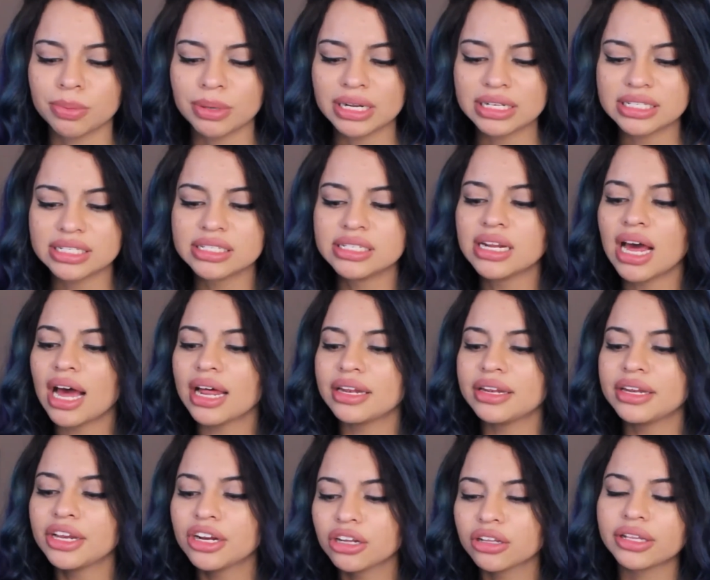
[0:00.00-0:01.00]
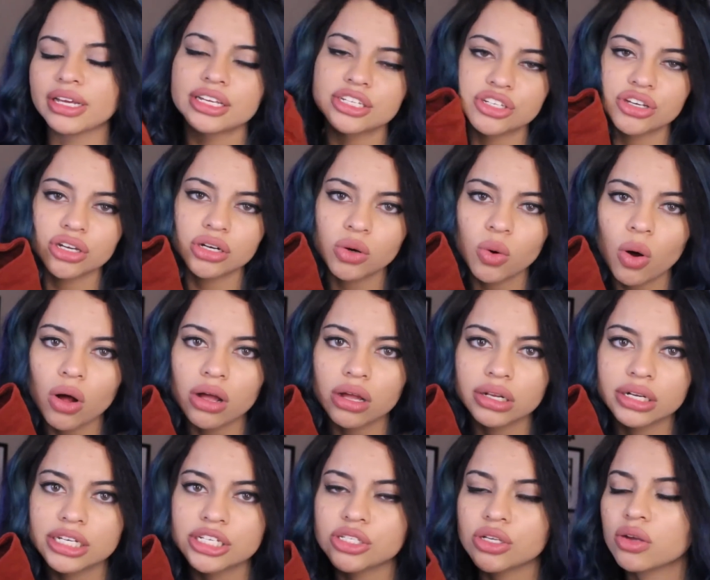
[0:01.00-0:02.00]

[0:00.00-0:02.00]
but it's not nearly as good quality.